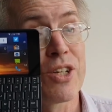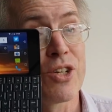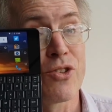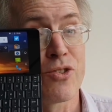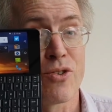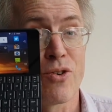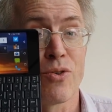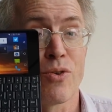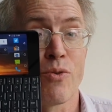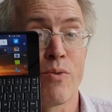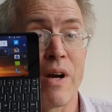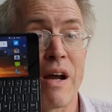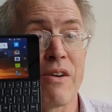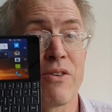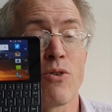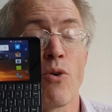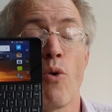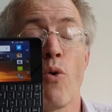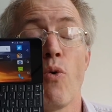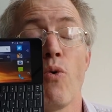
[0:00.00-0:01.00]
control all
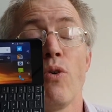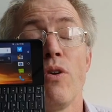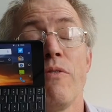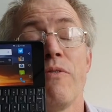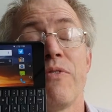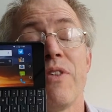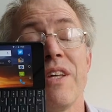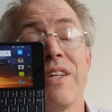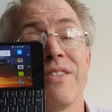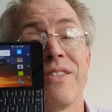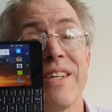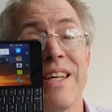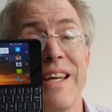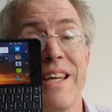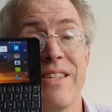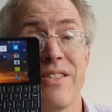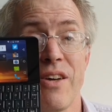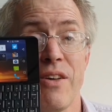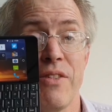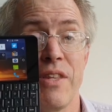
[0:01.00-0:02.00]
round. All of this
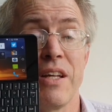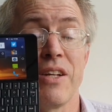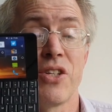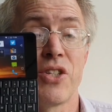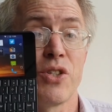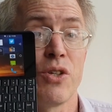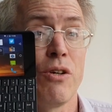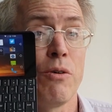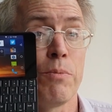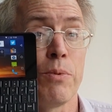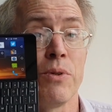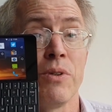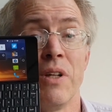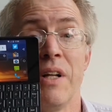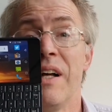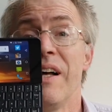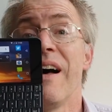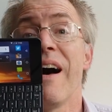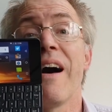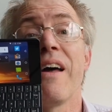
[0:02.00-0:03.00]
is, I think, doable,
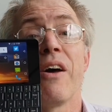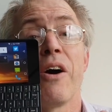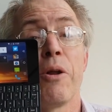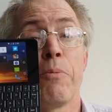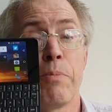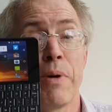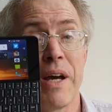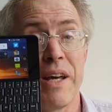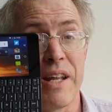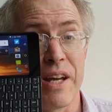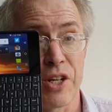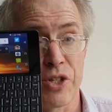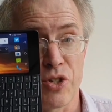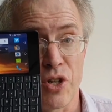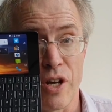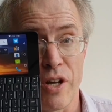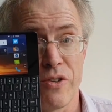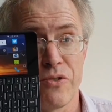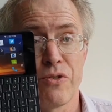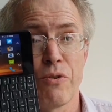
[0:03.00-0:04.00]
and I'd pay an
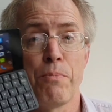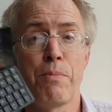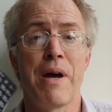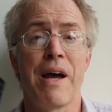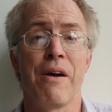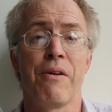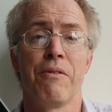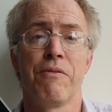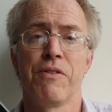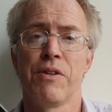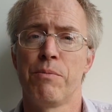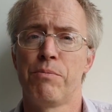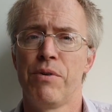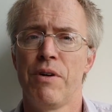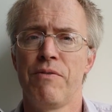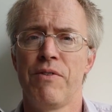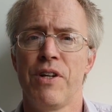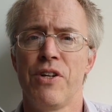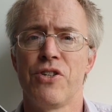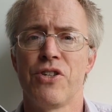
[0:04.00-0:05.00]
extra £100 for the
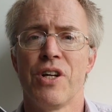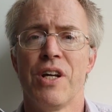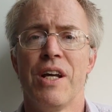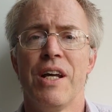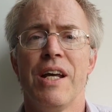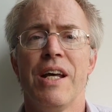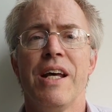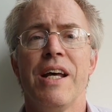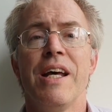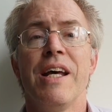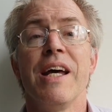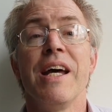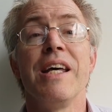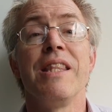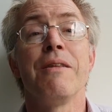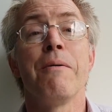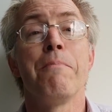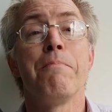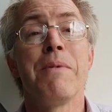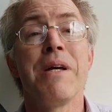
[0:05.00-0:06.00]
privilege. In
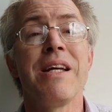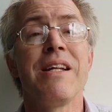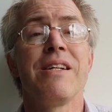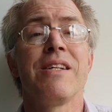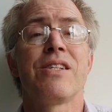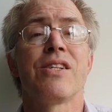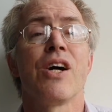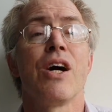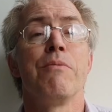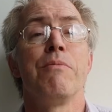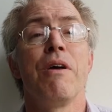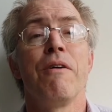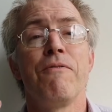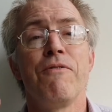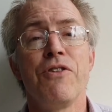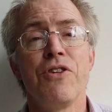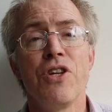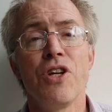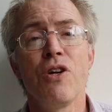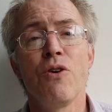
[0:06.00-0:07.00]
the meantime, if
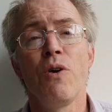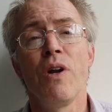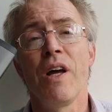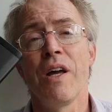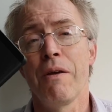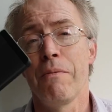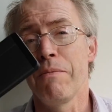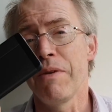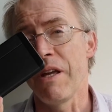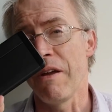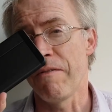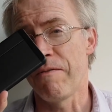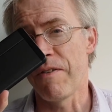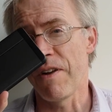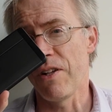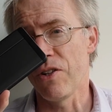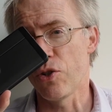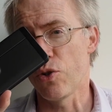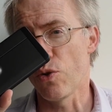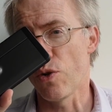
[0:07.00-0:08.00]
you, like me,
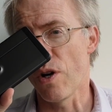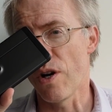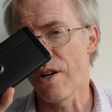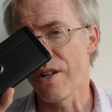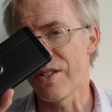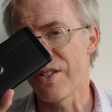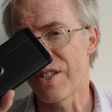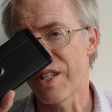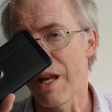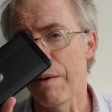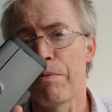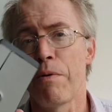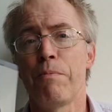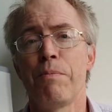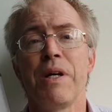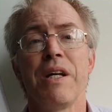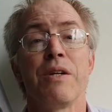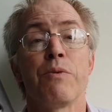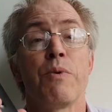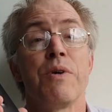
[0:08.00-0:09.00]
felt your heart skip a
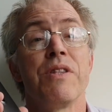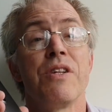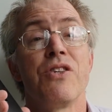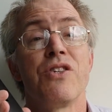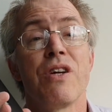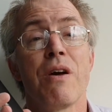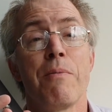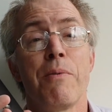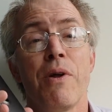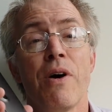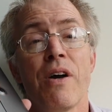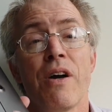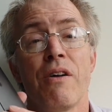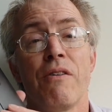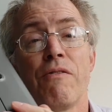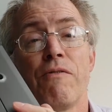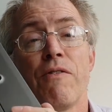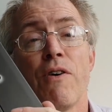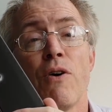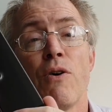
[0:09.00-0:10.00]
beat when the Gemini
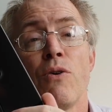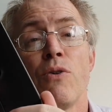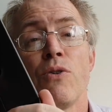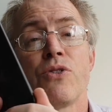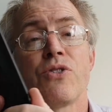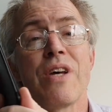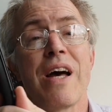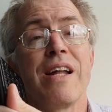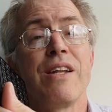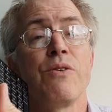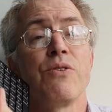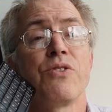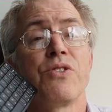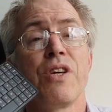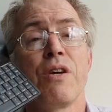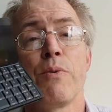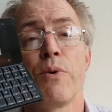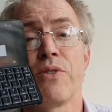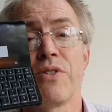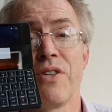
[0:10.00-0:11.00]
unfolds and you
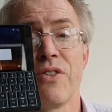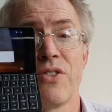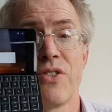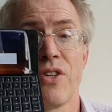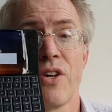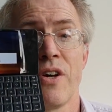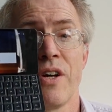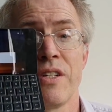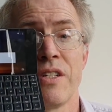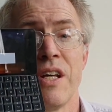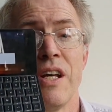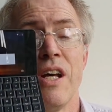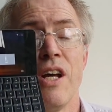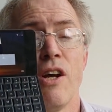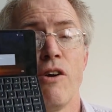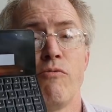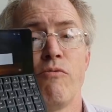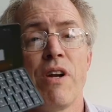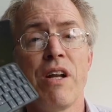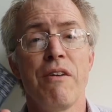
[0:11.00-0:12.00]
see what's inside,
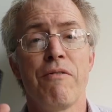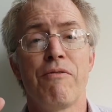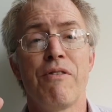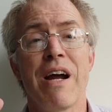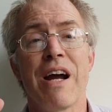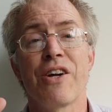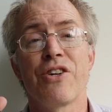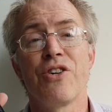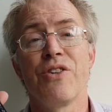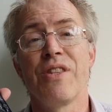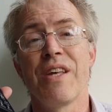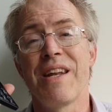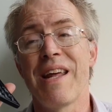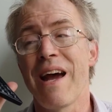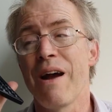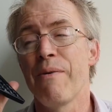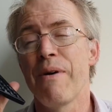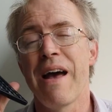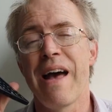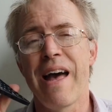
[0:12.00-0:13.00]
ready for action, then
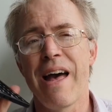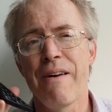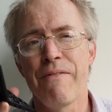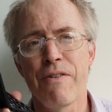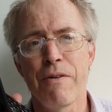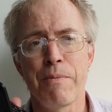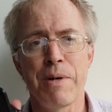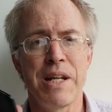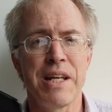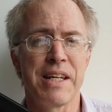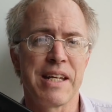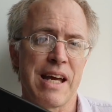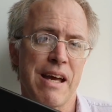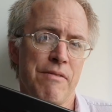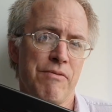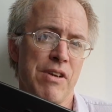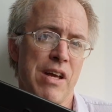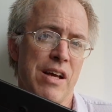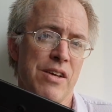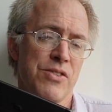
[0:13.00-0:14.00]
however many
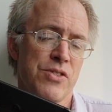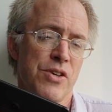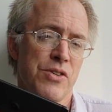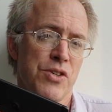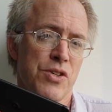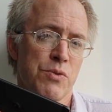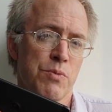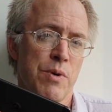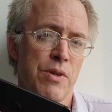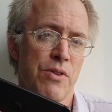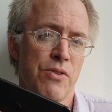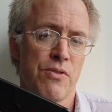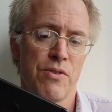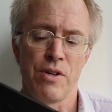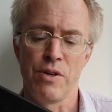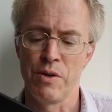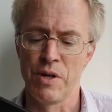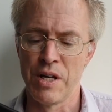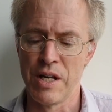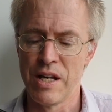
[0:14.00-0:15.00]
caveats I just went
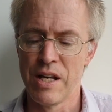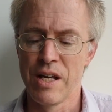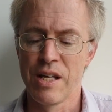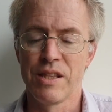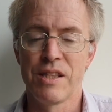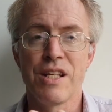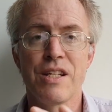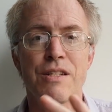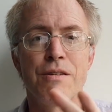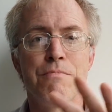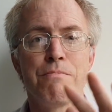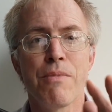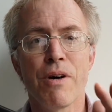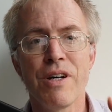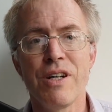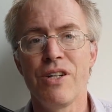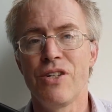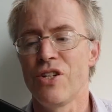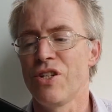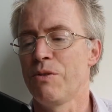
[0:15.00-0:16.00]
through, this
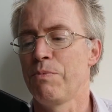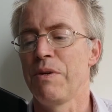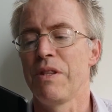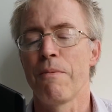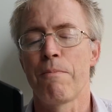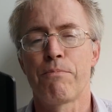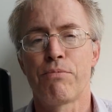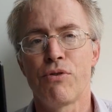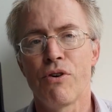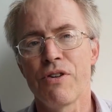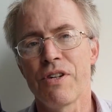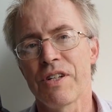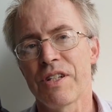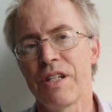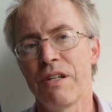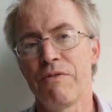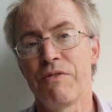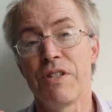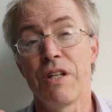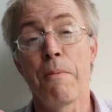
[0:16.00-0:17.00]
might just be the
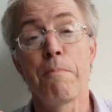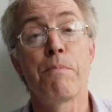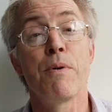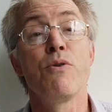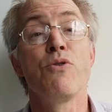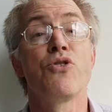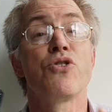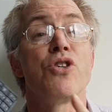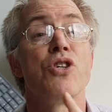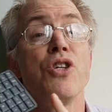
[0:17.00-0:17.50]
productivity booster